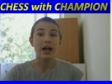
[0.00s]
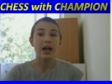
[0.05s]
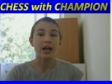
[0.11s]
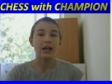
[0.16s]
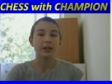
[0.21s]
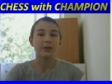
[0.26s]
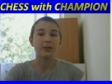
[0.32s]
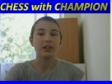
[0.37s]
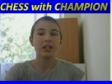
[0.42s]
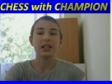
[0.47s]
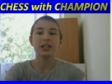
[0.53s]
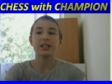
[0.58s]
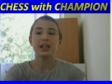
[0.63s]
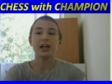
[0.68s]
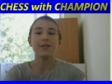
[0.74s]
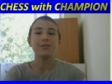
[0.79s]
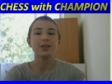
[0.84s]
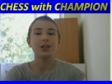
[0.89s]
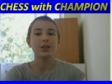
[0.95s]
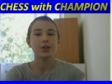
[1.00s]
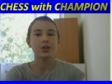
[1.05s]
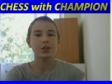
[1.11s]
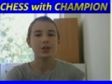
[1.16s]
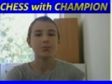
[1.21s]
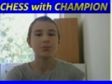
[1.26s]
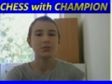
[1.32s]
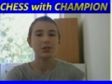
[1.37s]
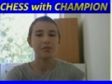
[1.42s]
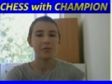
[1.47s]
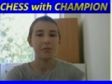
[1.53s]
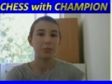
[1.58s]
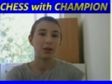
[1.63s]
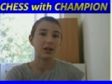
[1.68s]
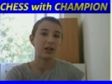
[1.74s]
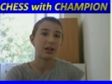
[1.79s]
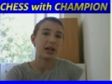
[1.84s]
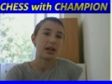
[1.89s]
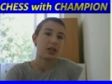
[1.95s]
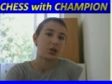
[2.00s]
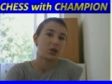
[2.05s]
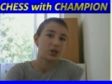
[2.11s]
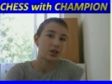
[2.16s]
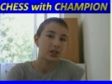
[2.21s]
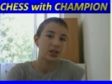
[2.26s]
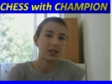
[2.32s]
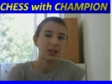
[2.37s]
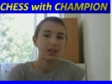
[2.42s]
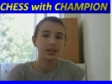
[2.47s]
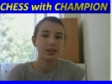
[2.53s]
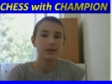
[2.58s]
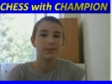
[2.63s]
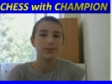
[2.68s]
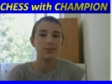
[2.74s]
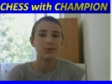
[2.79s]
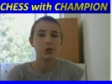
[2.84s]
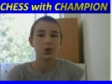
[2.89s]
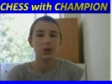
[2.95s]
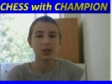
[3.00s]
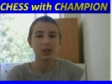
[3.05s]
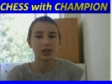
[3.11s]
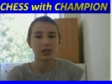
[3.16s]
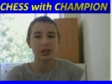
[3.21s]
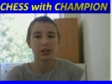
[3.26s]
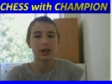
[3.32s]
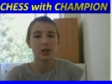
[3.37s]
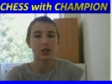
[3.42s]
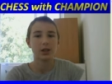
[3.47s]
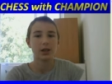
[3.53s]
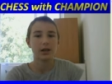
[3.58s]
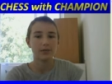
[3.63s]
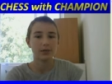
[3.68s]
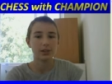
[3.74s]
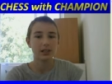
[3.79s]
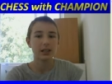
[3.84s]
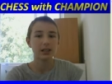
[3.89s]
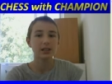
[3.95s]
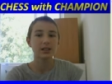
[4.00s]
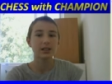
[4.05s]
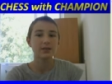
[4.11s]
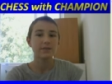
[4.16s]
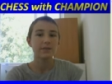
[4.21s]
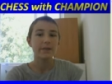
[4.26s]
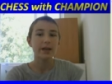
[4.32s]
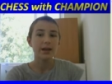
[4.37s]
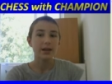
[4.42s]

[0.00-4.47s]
If he takes f takes g, then we play h6, g takes h, f6,